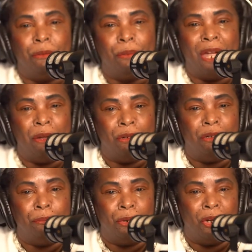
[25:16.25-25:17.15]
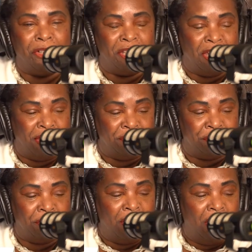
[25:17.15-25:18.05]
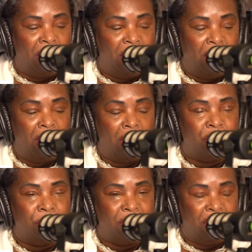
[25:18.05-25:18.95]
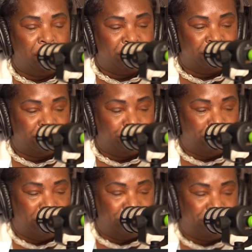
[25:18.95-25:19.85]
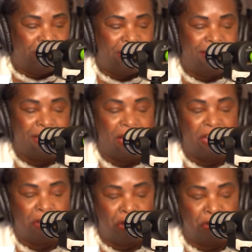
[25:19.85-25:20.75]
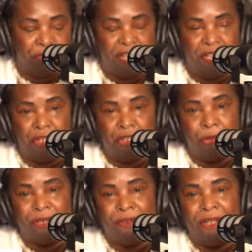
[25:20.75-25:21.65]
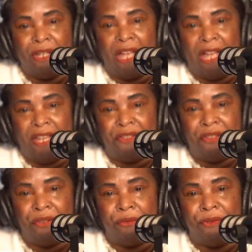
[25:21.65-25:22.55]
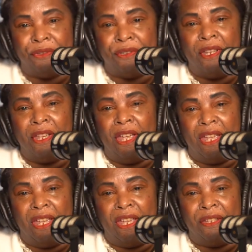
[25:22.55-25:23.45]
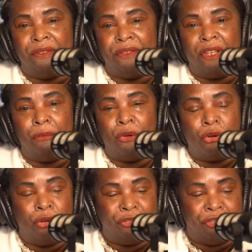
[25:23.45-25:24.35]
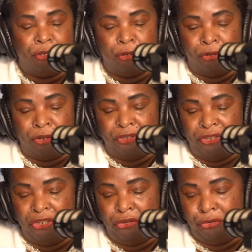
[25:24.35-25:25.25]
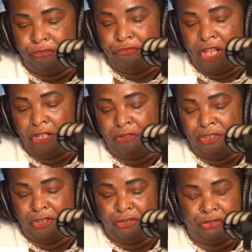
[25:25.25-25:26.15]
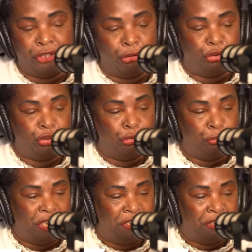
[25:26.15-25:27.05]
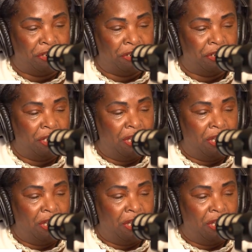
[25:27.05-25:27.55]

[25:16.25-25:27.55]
Power podcast. You can hear us on Spotify, iHeartRadio, and iTunes. And also continue to follow us on social media.